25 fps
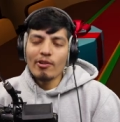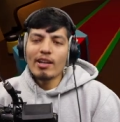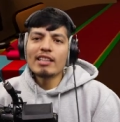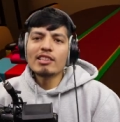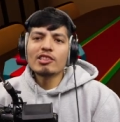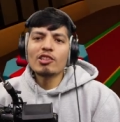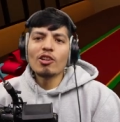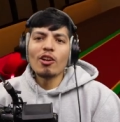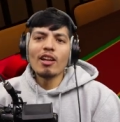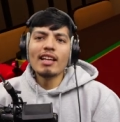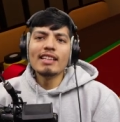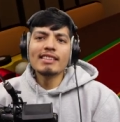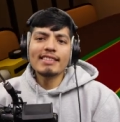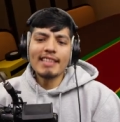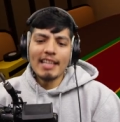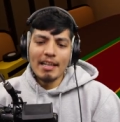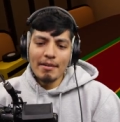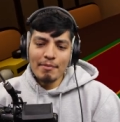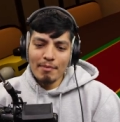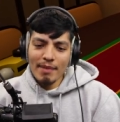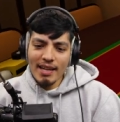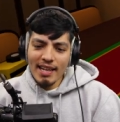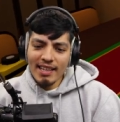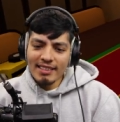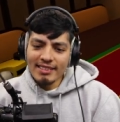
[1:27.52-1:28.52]
All right, so let's
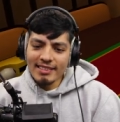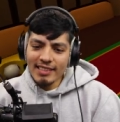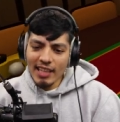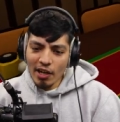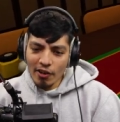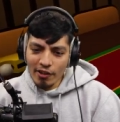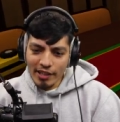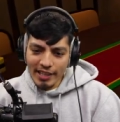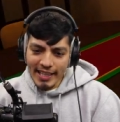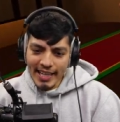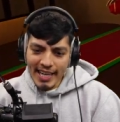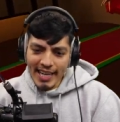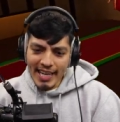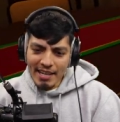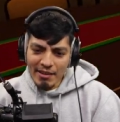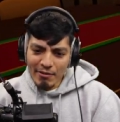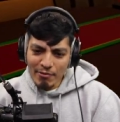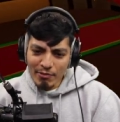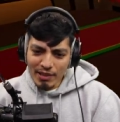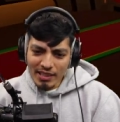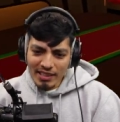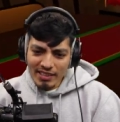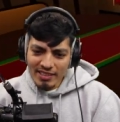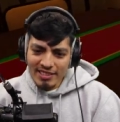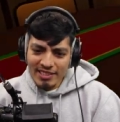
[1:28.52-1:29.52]
commence our
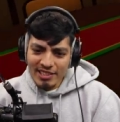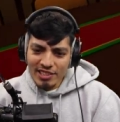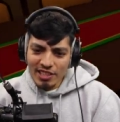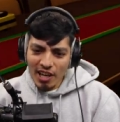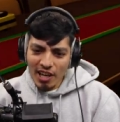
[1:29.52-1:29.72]
game with